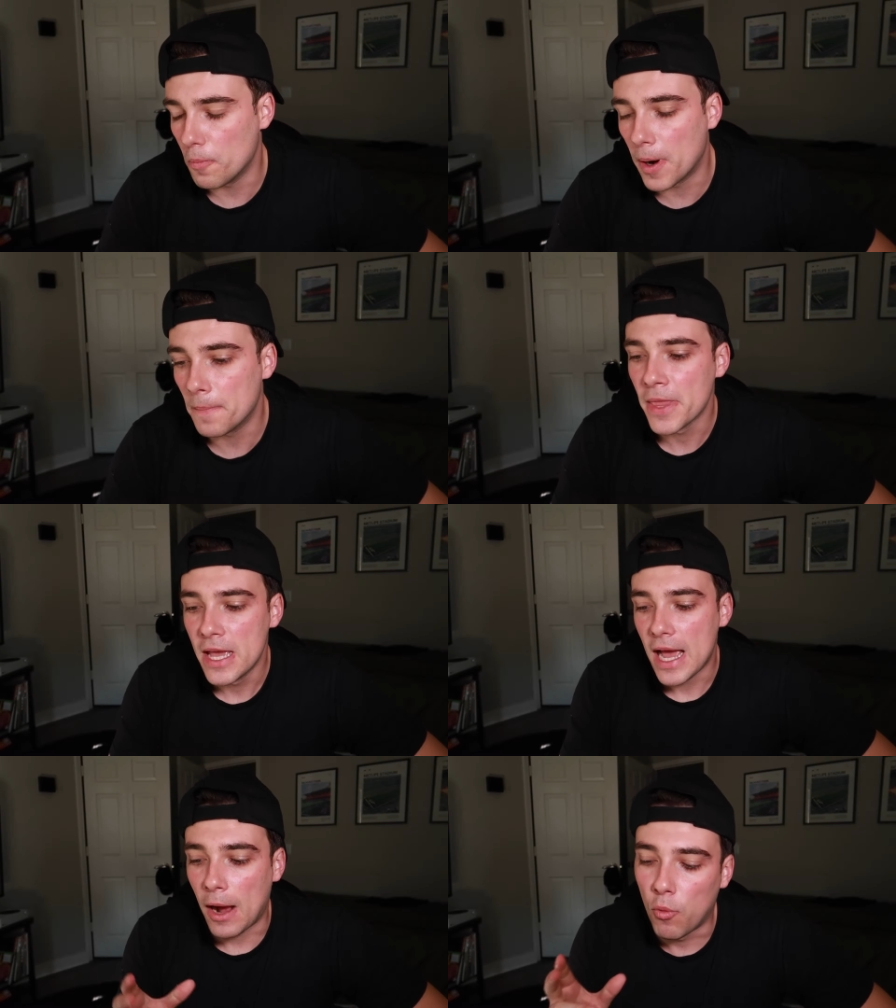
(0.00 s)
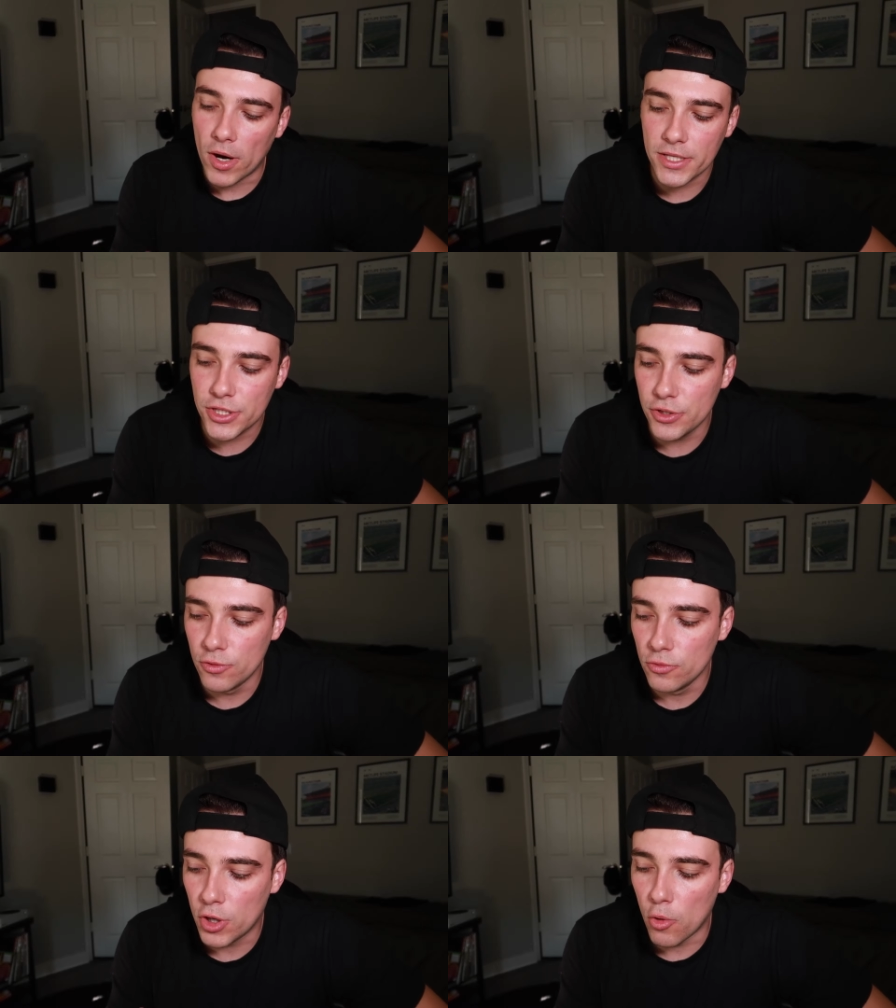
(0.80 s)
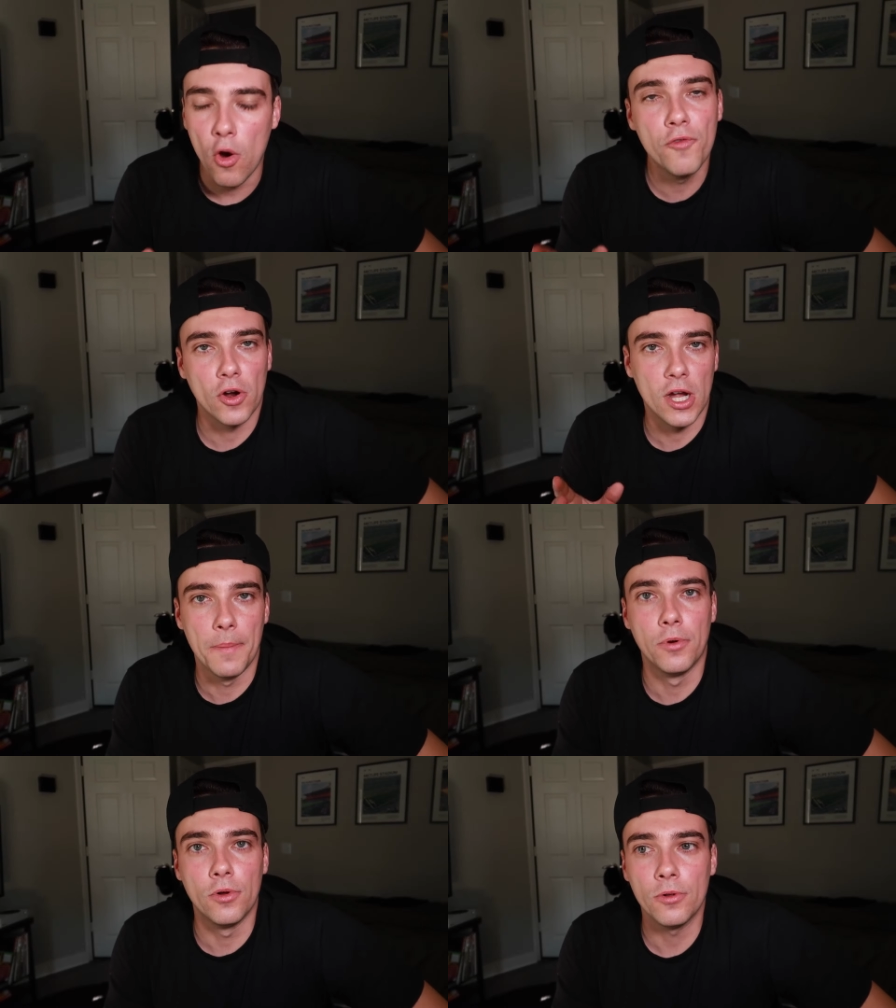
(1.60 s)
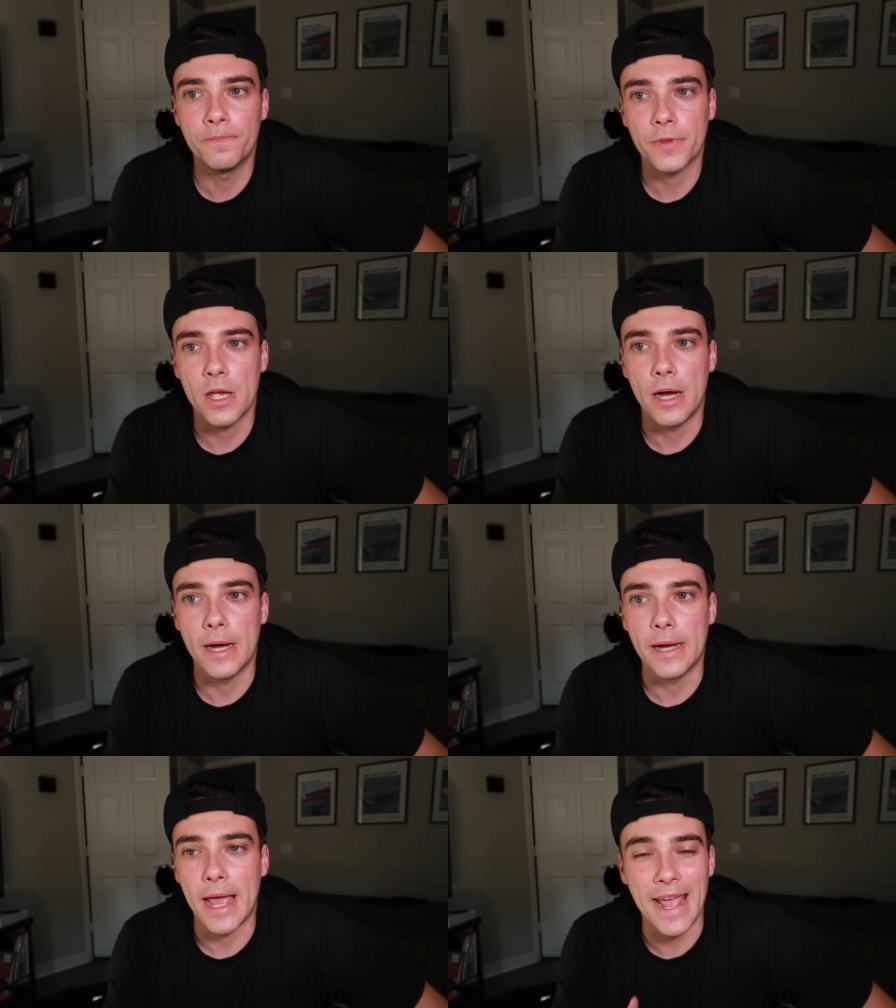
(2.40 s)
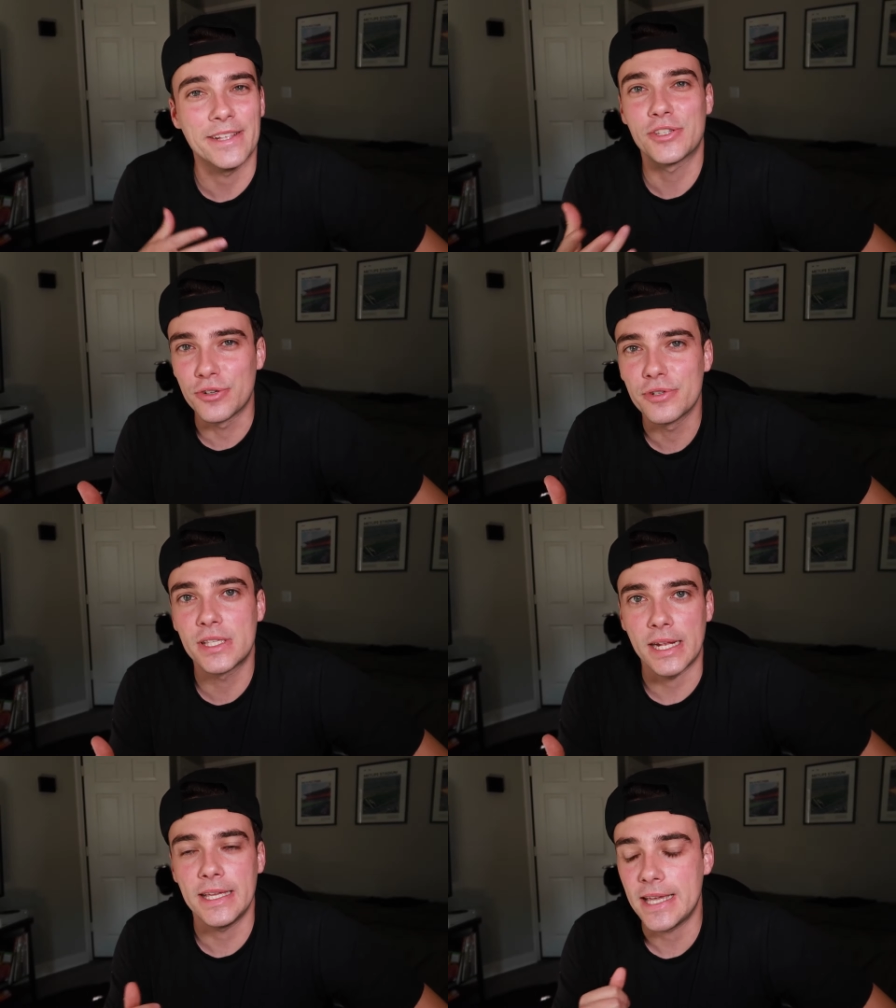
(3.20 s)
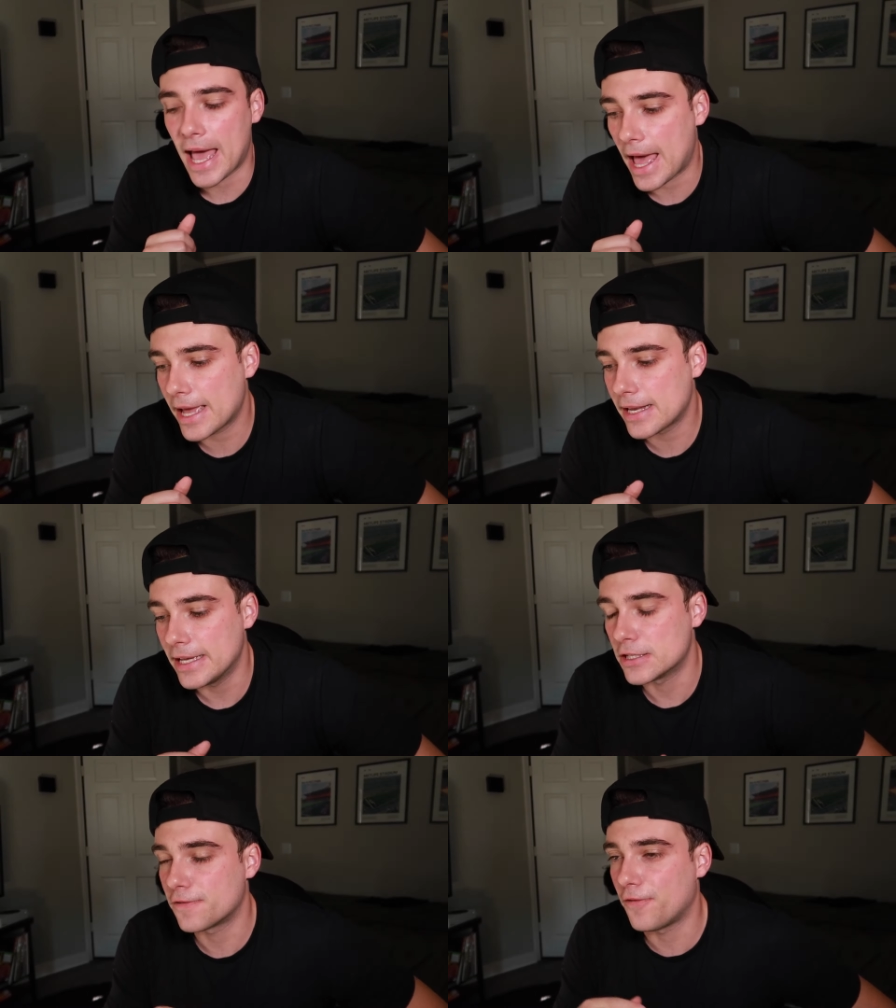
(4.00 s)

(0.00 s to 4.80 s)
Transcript: But I wanted to go over a couple uh, answers that he had as